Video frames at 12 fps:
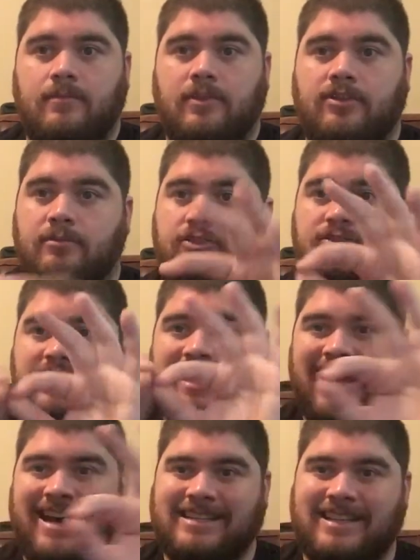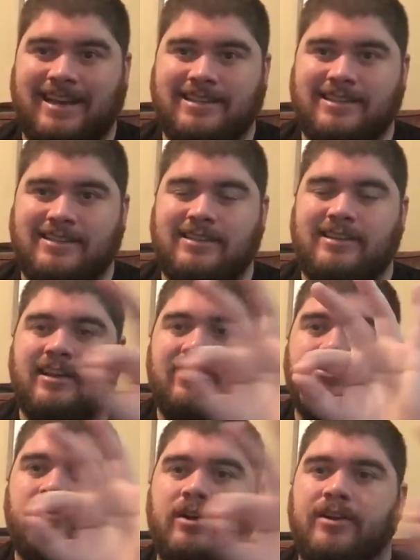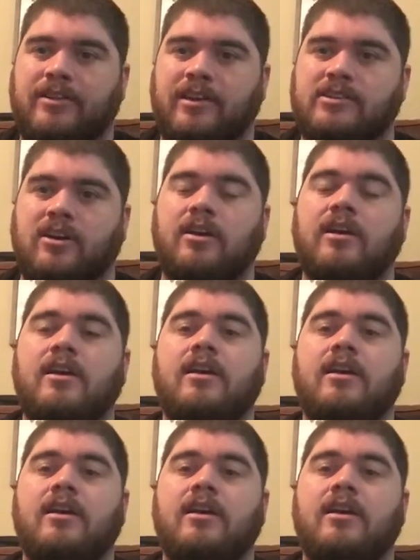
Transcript: So we use the x-axis to tell us where things are.